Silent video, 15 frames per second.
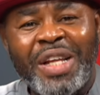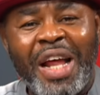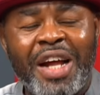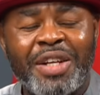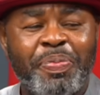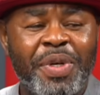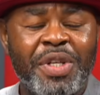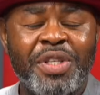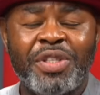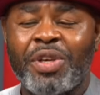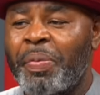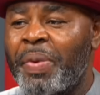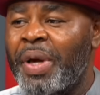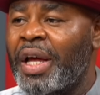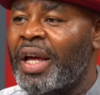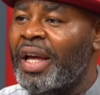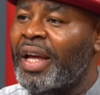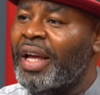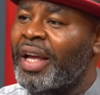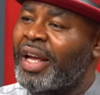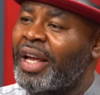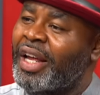has been some
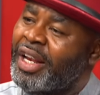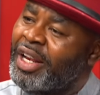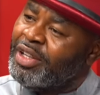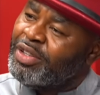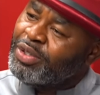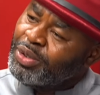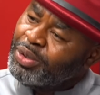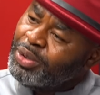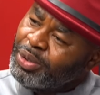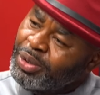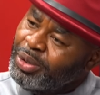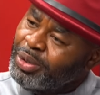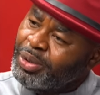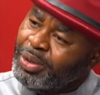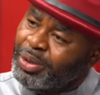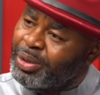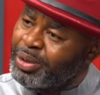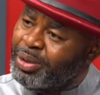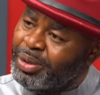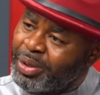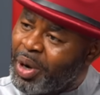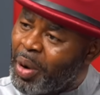
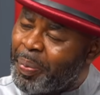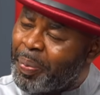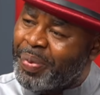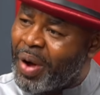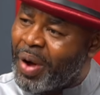little up